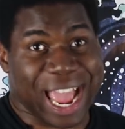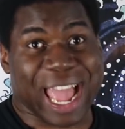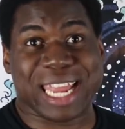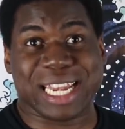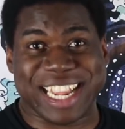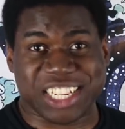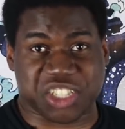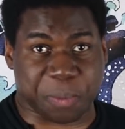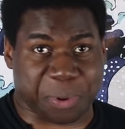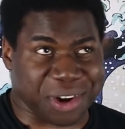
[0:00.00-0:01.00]
and
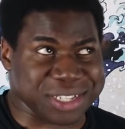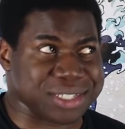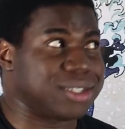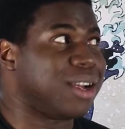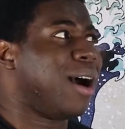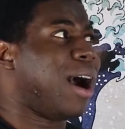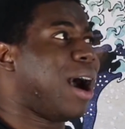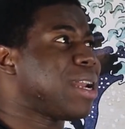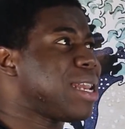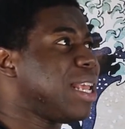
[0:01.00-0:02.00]
Leeching Poison
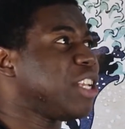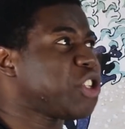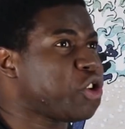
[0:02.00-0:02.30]
unless